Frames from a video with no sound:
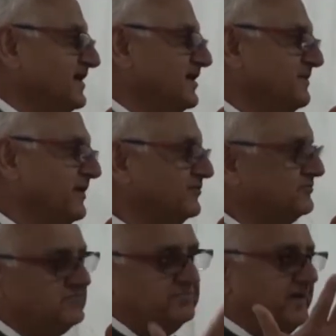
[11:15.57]
uh,
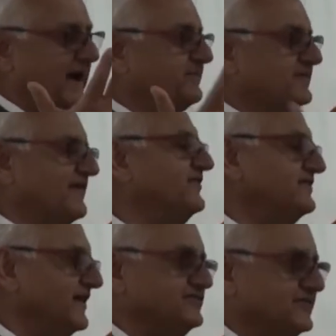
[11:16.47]
about perhaps
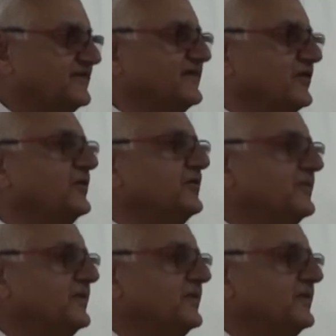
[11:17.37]
seven centuries ago.